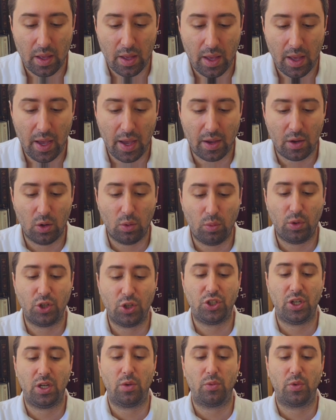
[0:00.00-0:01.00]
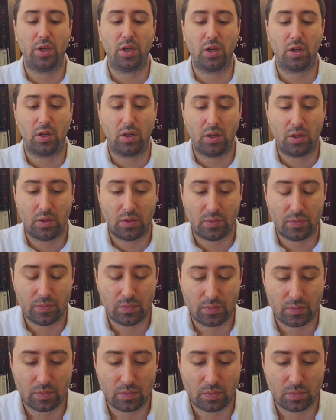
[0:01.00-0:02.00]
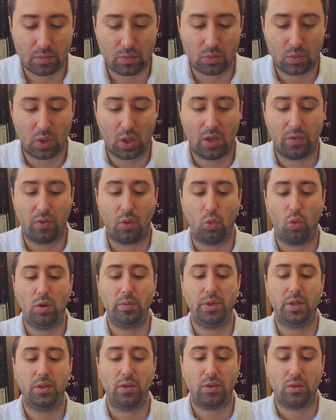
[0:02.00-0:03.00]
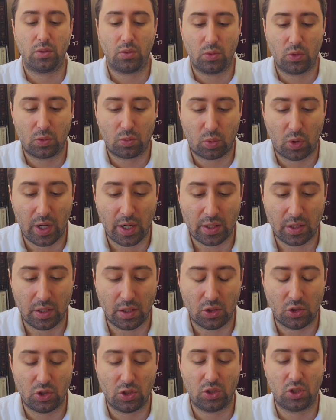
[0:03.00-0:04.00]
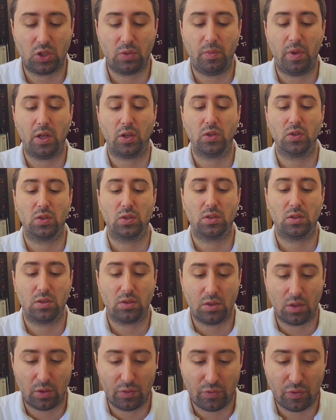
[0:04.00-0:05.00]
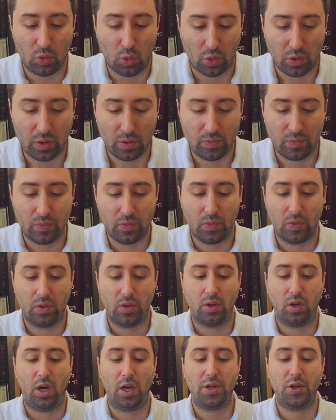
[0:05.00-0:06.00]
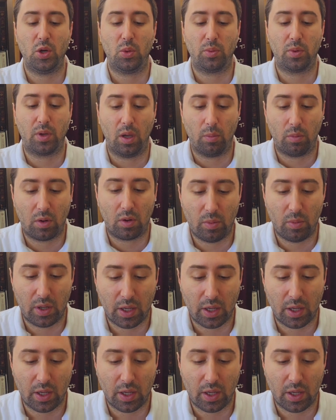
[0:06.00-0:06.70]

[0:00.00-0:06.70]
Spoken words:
Hey, ubrishe richa. If a woman who's pregnant, she smells a food on Yom Kippur,